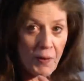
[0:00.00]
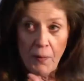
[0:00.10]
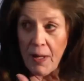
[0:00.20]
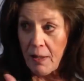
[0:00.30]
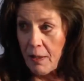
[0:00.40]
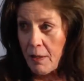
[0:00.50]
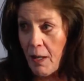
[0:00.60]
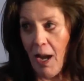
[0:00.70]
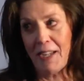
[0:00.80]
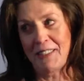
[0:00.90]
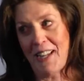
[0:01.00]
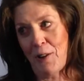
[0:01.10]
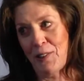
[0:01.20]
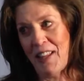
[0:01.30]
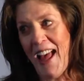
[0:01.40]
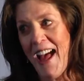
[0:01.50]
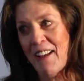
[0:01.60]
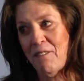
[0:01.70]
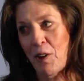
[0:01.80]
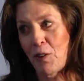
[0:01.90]
by the way? I doubt
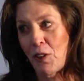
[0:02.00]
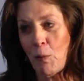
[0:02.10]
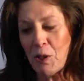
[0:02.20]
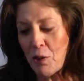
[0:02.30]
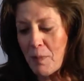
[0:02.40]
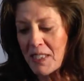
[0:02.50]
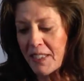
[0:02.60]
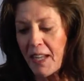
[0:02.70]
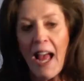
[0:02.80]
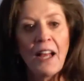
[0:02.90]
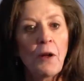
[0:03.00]
that. Look what you're missing.